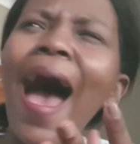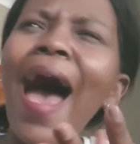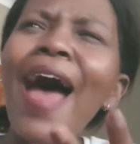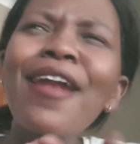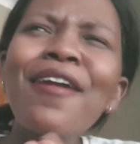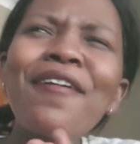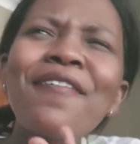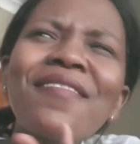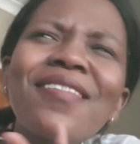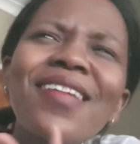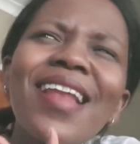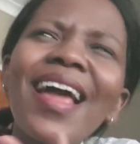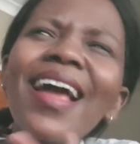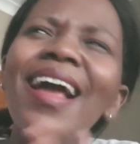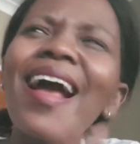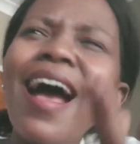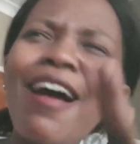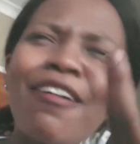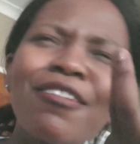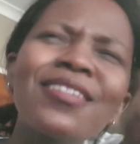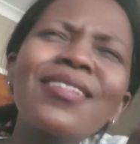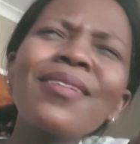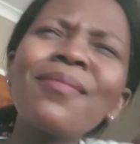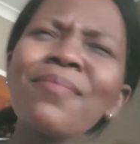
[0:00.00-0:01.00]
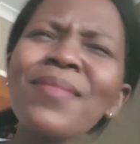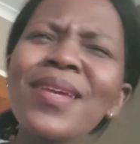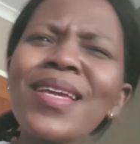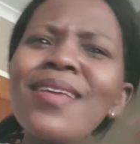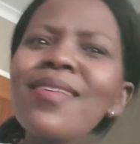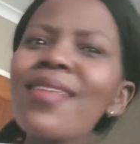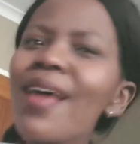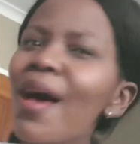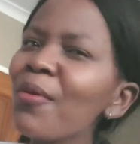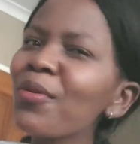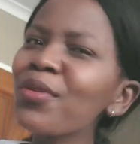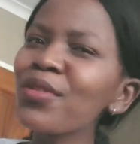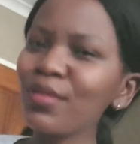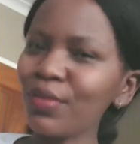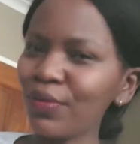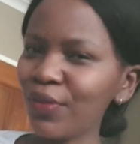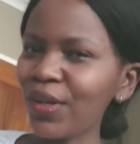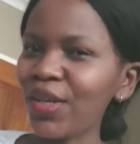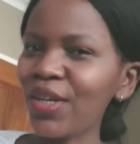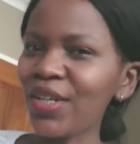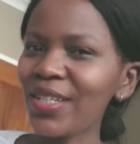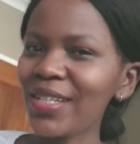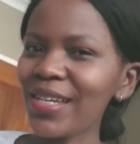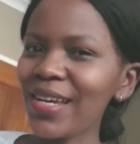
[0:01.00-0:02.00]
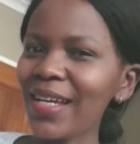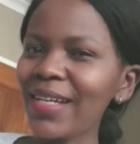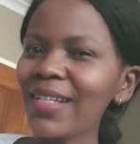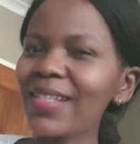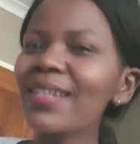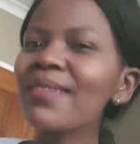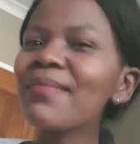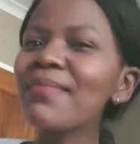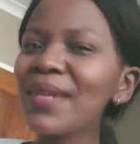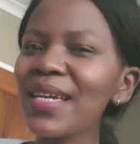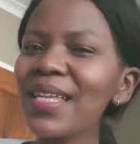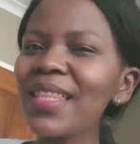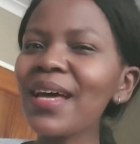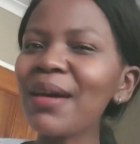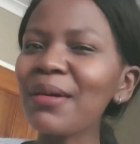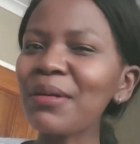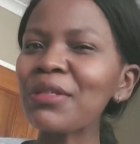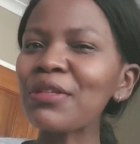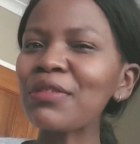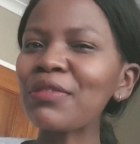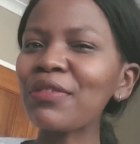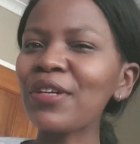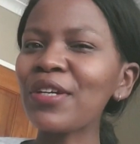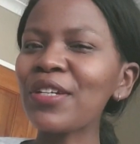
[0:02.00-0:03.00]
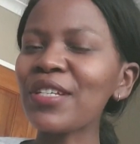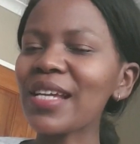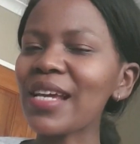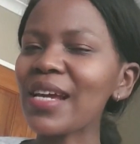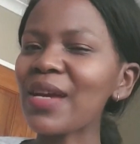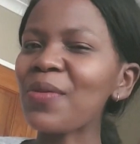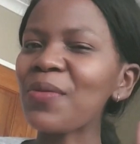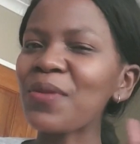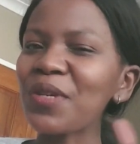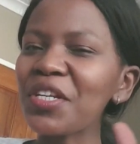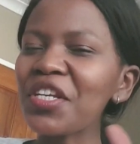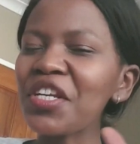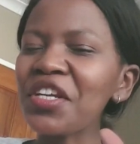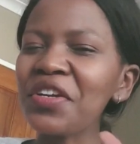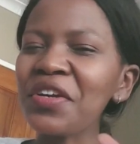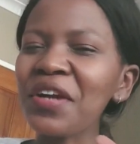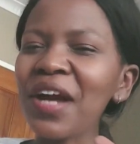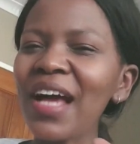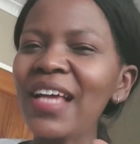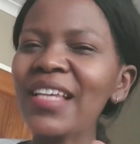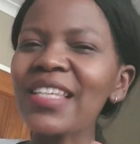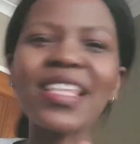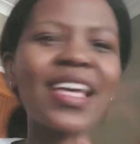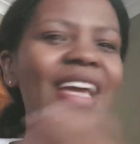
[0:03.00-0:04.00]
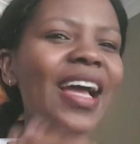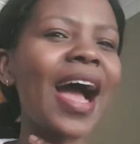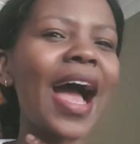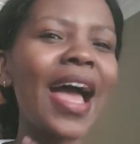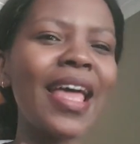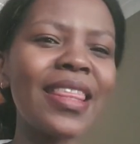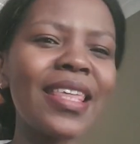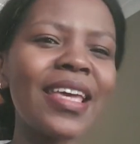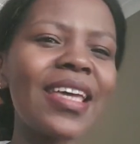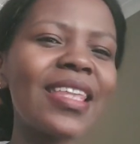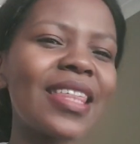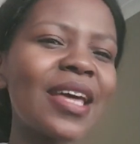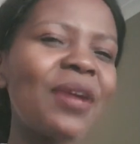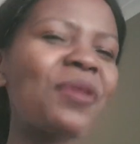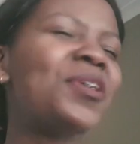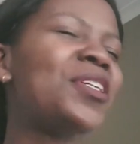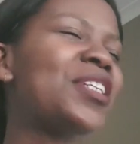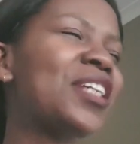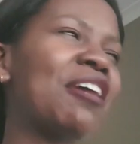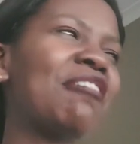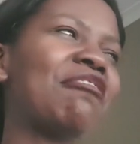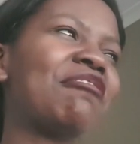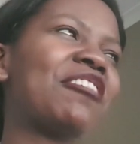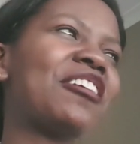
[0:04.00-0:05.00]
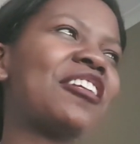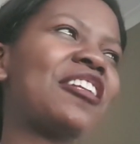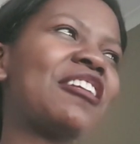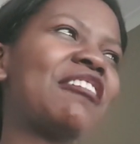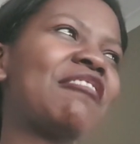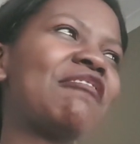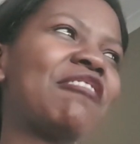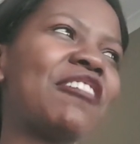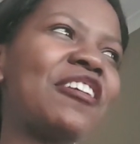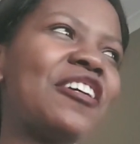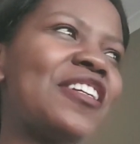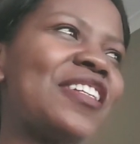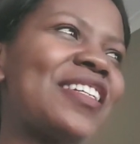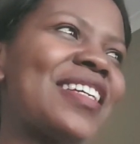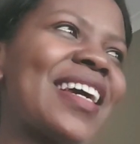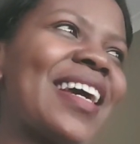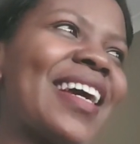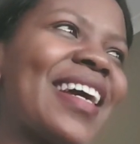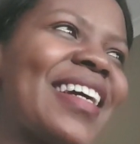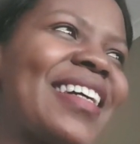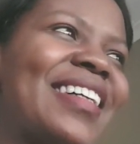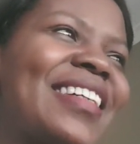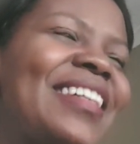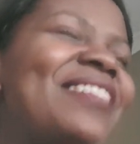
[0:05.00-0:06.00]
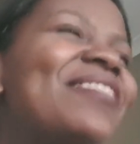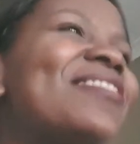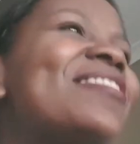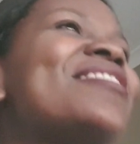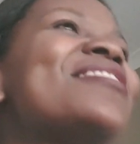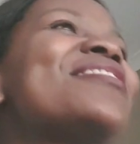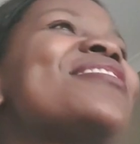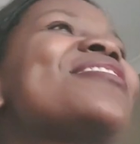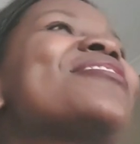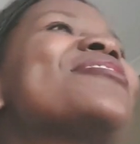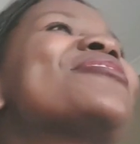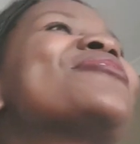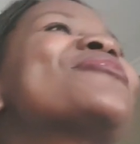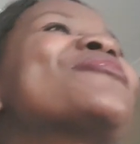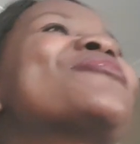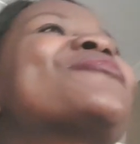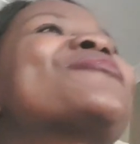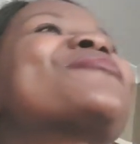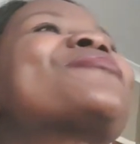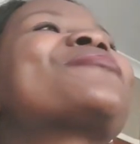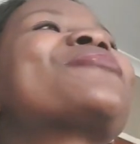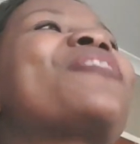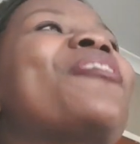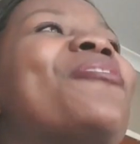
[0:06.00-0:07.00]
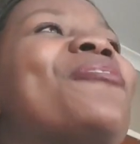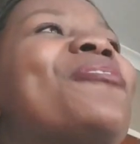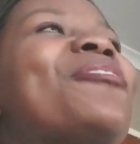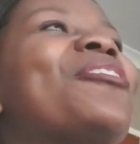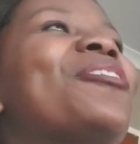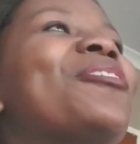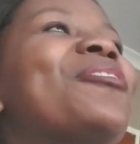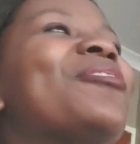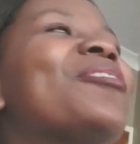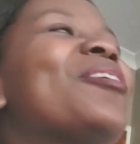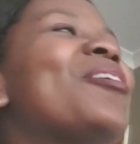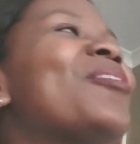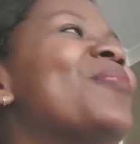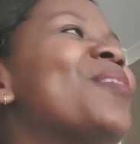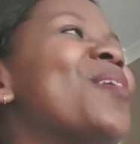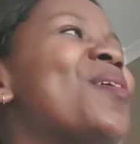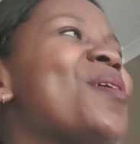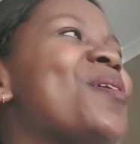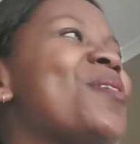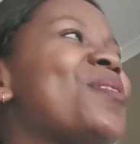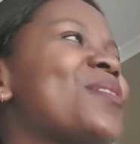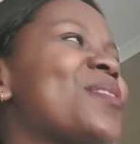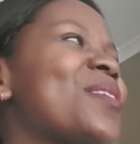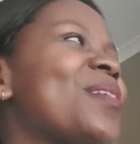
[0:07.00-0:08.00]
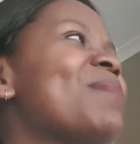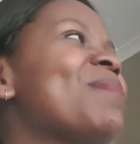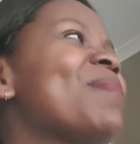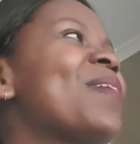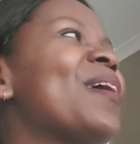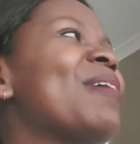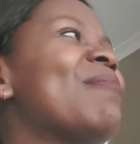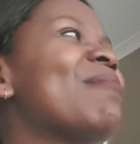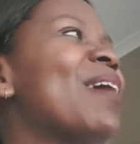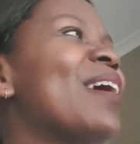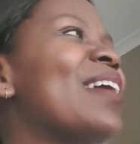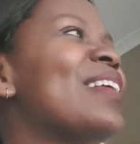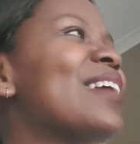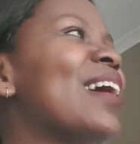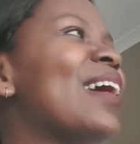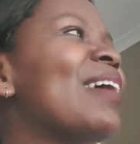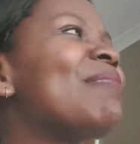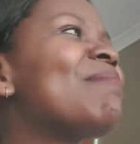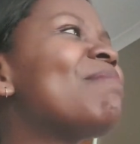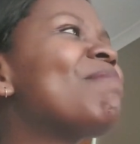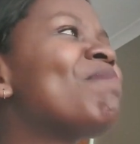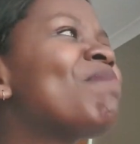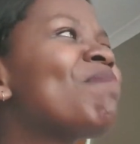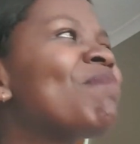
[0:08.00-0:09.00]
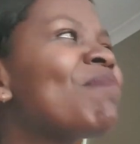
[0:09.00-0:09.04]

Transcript: I don't like, to me, that was flirting. To me, that was flirting. What do you guys think? I think they were definitely flirting. It was so cute. Oh my gosh, that made my day.